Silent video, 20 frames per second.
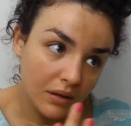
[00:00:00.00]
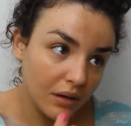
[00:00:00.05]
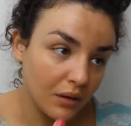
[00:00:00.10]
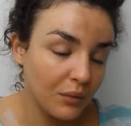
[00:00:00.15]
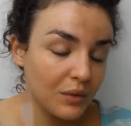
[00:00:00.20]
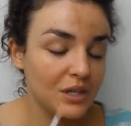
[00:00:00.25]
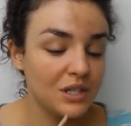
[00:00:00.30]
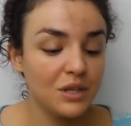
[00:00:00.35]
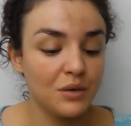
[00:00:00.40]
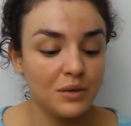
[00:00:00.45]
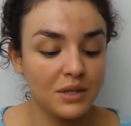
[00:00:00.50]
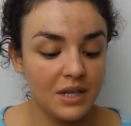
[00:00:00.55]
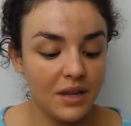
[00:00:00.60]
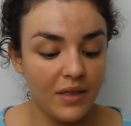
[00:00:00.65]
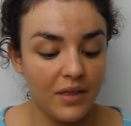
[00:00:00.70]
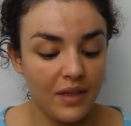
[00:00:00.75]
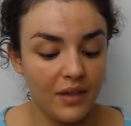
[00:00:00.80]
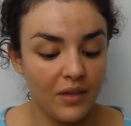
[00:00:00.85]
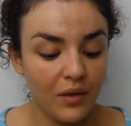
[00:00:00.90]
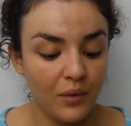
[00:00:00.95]
And I wish there was
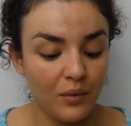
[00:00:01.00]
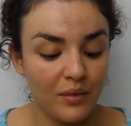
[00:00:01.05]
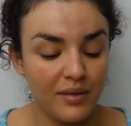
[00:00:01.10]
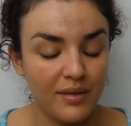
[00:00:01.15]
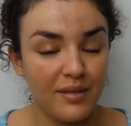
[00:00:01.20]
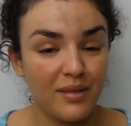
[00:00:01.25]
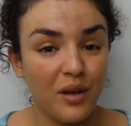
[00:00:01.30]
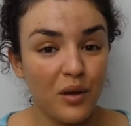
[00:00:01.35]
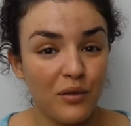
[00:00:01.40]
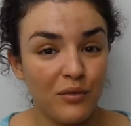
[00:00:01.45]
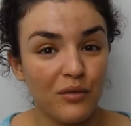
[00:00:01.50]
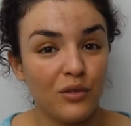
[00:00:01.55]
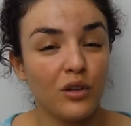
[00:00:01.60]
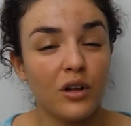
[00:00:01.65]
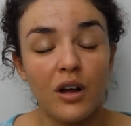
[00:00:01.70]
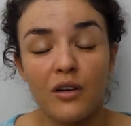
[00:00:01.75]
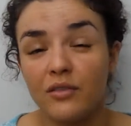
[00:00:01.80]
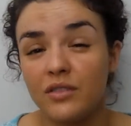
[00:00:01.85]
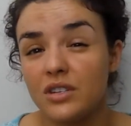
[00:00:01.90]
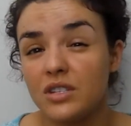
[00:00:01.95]
something that was so
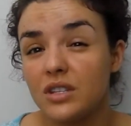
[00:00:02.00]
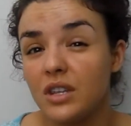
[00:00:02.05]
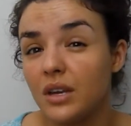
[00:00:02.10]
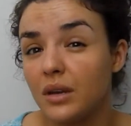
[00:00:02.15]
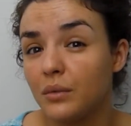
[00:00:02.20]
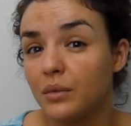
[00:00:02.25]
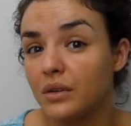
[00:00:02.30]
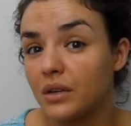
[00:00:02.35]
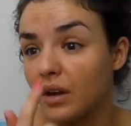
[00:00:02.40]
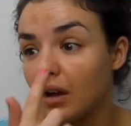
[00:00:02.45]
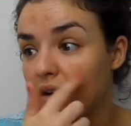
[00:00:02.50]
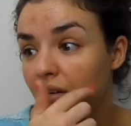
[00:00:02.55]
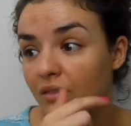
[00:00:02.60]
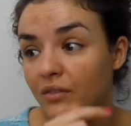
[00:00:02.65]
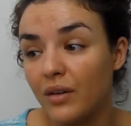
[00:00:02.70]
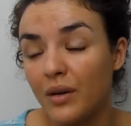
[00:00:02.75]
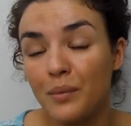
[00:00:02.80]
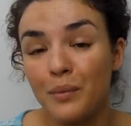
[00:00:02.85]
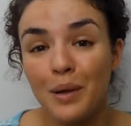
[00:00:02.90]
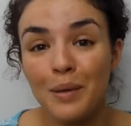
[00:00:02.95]
full coverage that it would
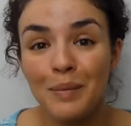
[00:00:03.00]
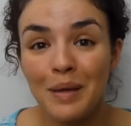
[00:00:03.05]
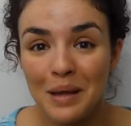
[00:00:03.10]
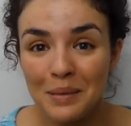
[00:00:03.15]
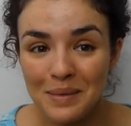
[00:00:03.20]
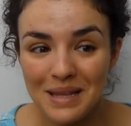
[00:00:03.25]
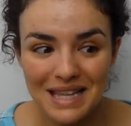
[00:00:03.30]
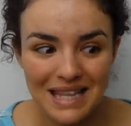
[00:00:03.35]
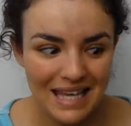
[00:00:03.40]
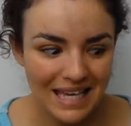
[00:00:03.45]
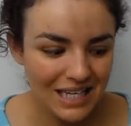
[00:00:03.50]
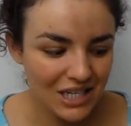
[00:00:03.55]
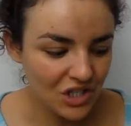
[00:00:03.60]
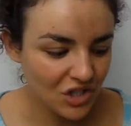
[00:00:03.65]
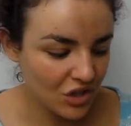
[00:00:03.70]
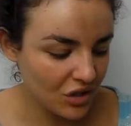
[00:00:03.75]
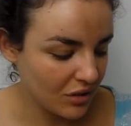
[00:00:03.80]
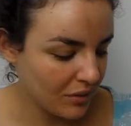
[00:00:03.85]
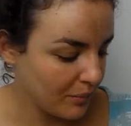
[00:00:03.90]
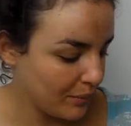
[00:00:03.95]
cover my
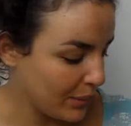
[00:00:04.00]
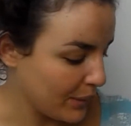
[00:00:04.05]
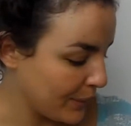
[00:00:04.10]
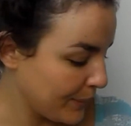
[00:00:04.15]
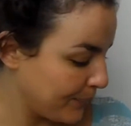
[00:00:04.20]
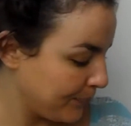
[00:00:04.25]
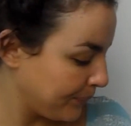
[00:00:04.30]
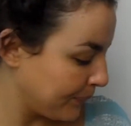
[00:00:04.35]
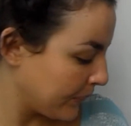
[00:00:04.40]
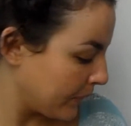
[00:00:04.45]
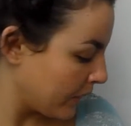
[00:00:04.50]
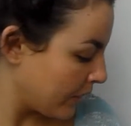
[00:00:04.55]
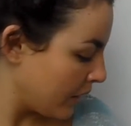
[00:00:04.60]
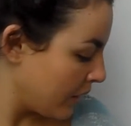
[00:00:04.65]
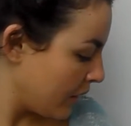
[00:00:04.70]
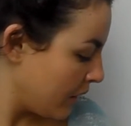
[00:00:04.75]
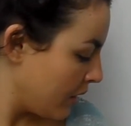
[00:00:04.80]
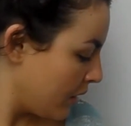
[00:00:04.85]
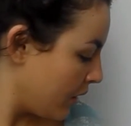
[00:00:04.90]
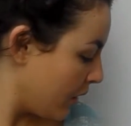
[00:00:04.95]
pigmentation, but
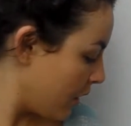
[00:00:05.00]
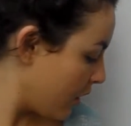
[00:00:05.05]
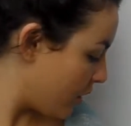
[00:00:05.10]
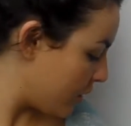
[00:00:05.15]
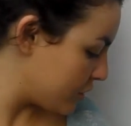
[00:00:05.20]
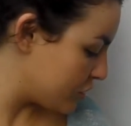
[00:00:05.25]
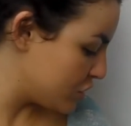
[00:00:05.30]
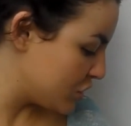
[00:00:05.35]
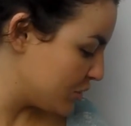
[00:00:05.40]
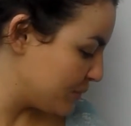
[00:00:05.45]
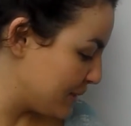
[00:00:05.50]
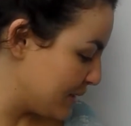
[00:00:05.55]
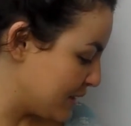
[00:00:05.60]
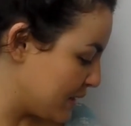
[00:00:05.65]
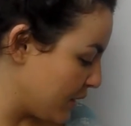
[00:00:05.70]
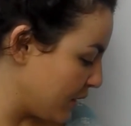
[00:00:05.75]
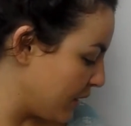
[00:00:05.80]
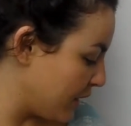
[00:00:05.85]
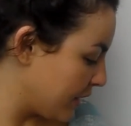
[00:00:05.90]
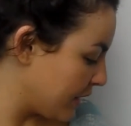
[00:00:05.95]
I should be
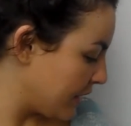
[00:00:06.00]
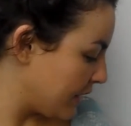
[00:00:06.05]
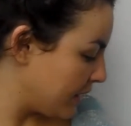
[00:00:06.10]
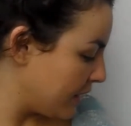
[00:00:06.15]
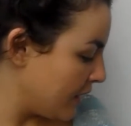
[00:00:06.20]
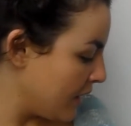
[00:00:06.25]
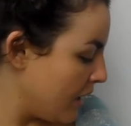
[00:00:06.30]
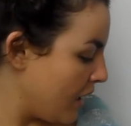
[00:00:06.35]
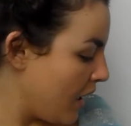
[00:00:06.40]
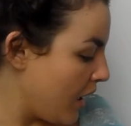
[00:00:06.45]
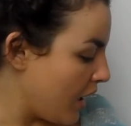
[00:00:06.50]
so lucky.